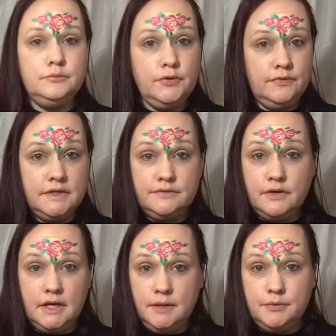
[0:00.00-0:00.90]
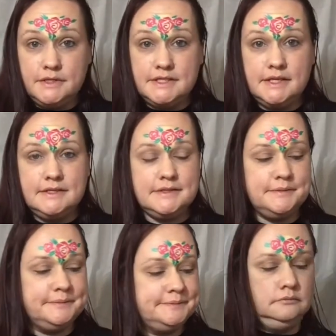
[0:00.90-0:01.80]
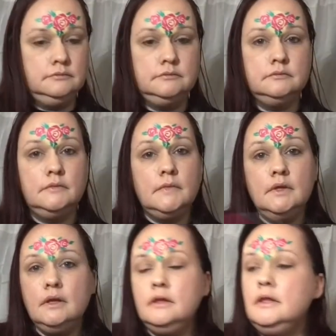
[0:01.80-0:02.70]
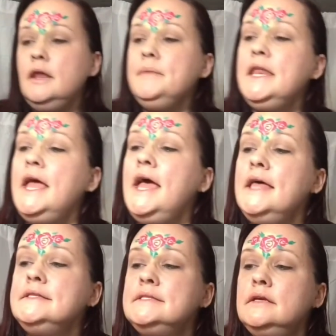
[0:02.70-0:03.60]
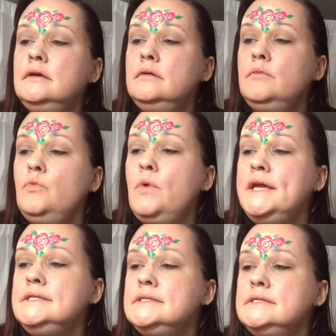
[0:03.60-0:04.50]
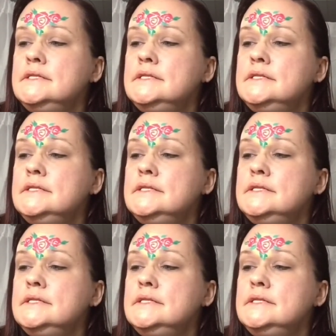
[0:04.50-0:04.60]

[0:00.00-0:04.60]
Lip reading: Perfect for any princess. And I'm going to add some white